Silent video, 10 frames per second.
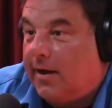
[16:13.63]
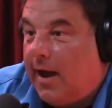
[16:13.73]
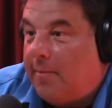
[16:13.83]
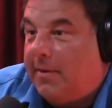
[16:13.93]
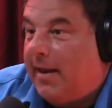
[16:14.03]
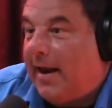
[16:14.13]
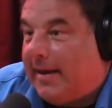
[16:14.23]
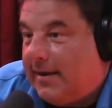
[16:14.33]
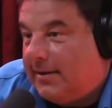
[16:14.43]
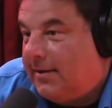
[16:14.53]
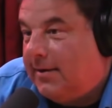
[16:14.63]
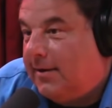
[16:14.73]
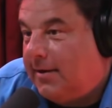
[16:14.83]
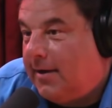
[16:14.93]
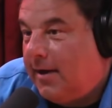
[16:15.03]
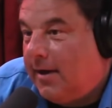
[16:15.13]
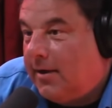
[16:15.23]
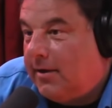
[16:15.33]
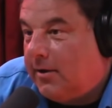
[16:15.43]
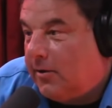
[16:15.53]
Yeah, I mean they're not killing the
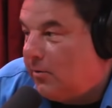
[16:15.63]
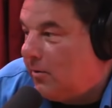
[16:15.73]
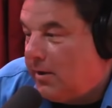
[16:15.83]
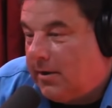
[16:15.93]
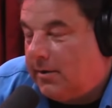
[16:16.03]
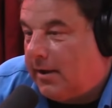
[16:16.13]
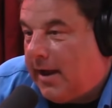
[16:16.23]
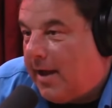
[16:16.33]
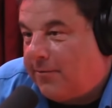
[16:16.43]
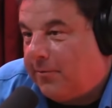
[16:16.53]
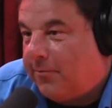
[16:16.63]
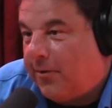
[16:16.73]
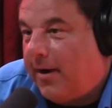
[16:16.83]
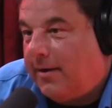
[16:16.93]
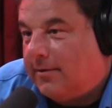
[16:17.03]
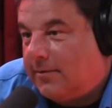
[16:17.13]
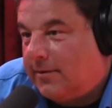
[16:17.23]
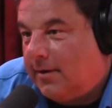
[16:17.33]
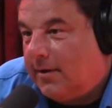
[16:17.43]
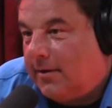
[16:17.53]
you know uh, the guy from Friends.
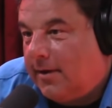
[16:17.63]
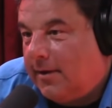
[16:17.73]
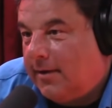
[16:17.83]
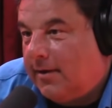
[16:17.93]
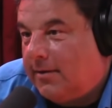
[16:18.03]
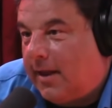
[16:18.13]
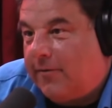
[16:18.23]
right, know. exactly.